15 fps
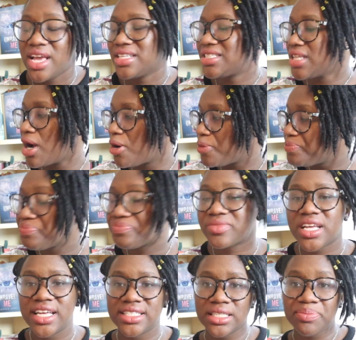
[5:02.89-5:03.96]
So
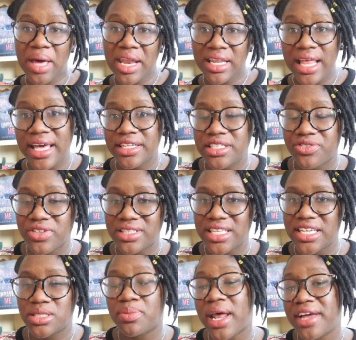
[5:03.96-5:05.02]
it's about a of different
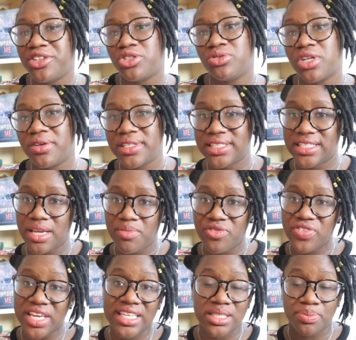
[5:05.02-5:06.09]
things, but I do know the theme
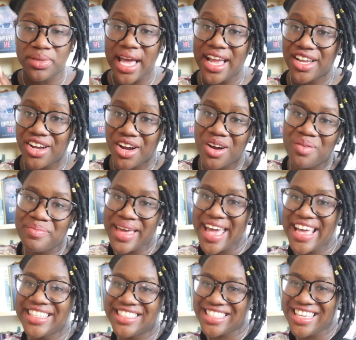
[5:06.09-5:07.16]
of it is black girl
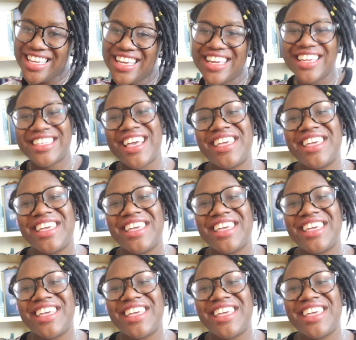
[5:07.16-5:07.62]
magic,